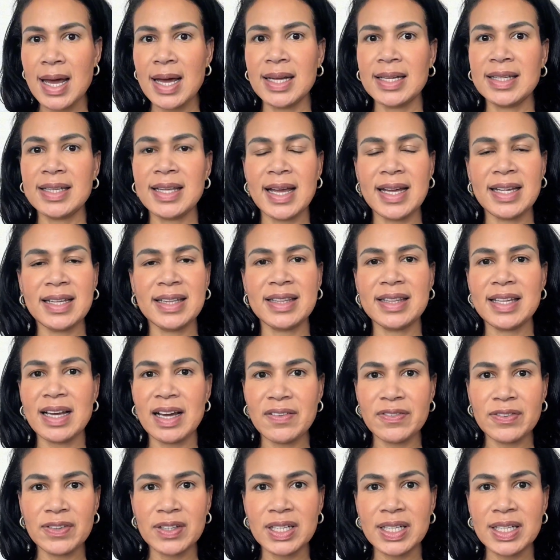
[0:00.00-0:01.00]
then
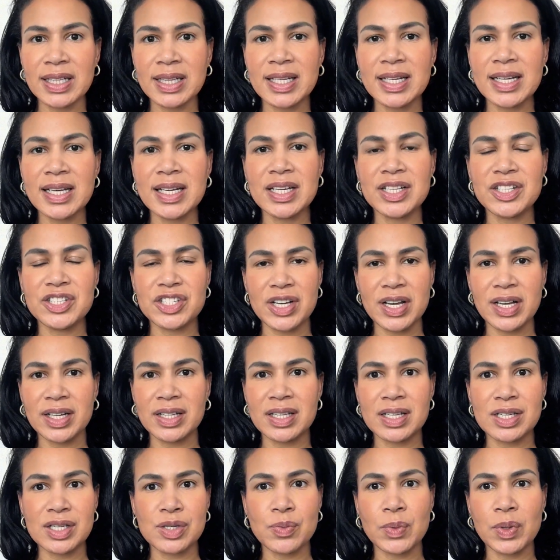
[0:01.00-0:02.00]
definitely check
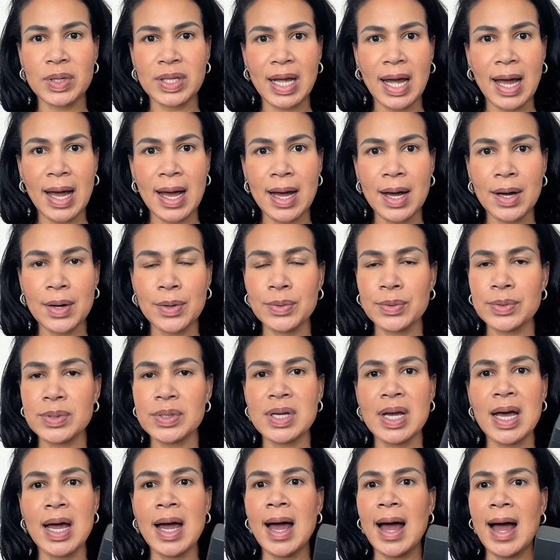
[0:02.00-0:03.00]
this one out.
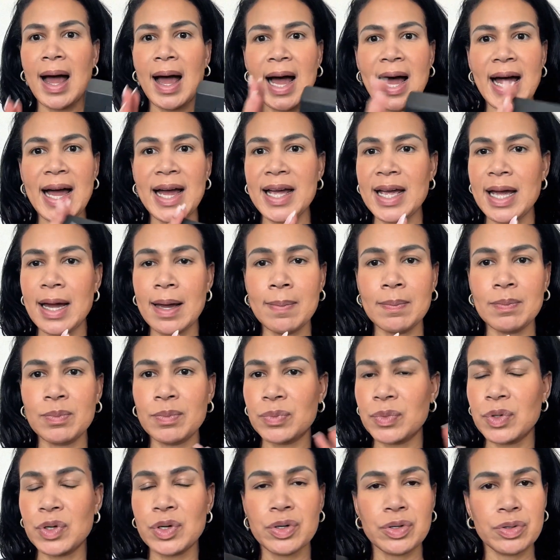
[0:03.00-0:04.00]
I am
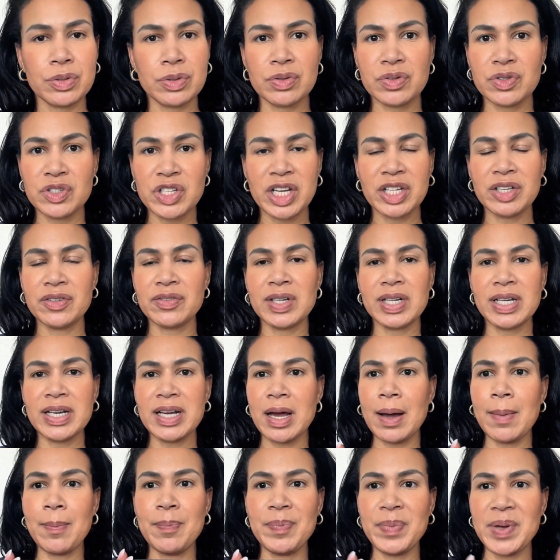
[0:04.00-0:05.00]
generally
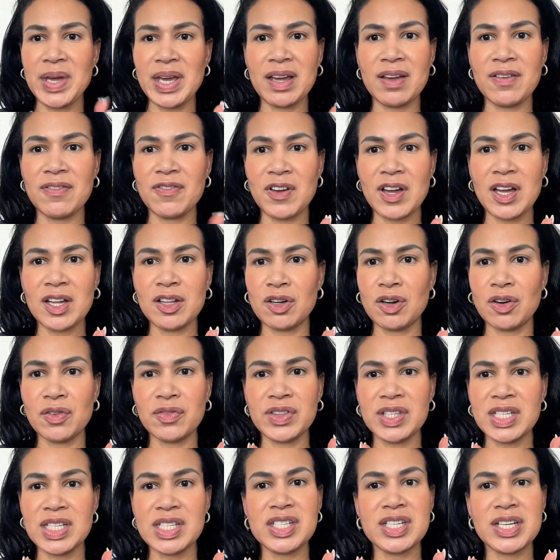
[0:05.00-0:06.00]
a big fan of
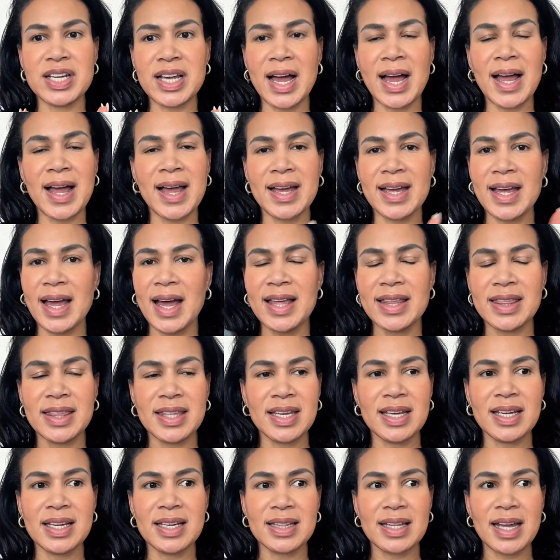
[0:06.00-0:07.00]
DJI. I
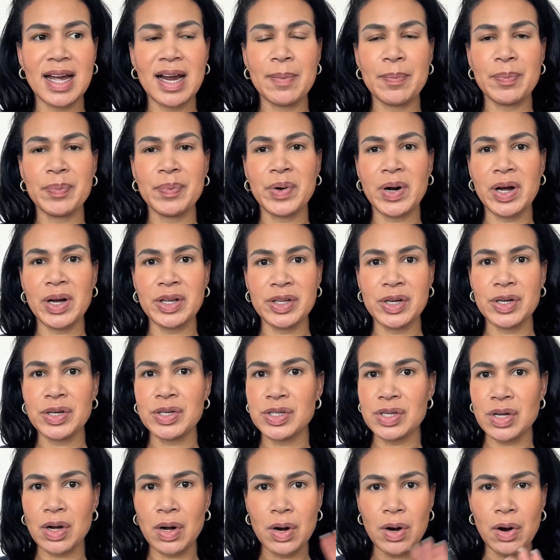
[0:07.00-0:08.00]
think their
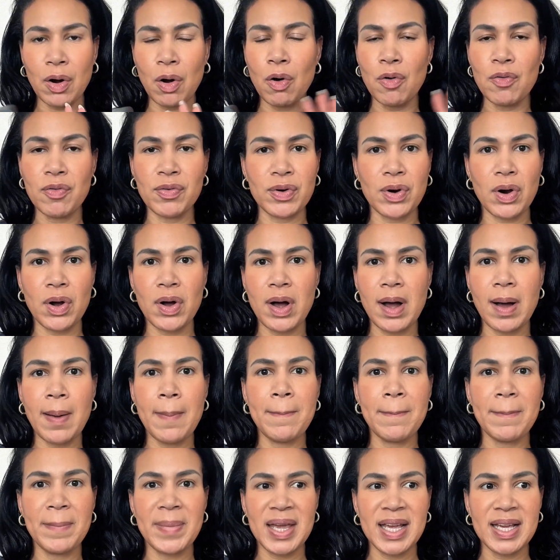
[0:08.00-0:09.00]
products are overall
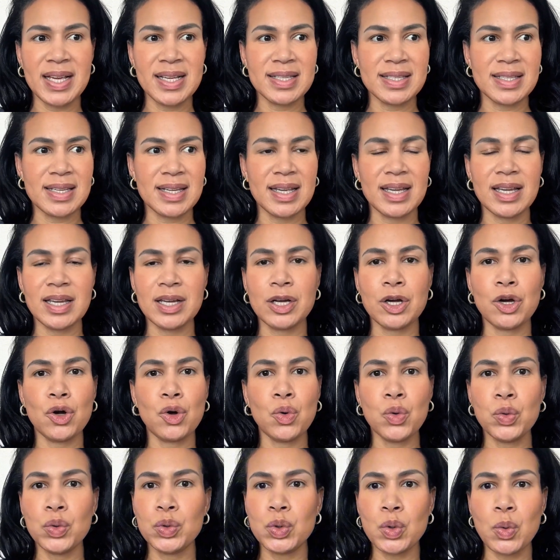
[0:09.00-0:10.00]
amazing,
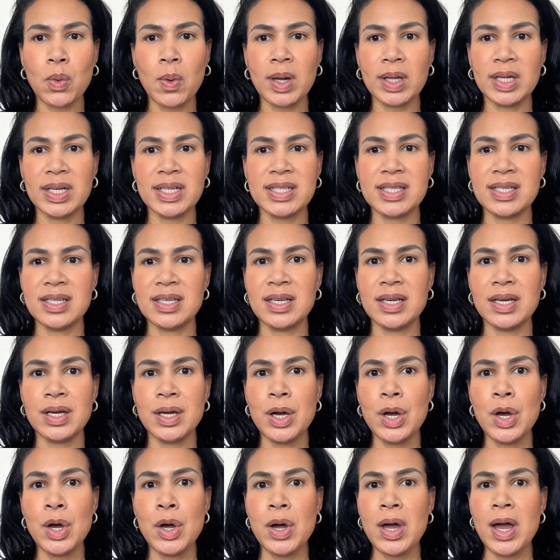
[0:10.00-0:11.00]
good quality,
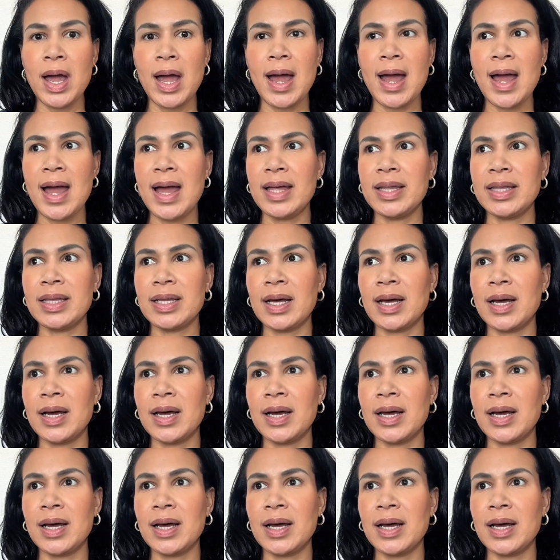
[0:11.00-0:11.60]
and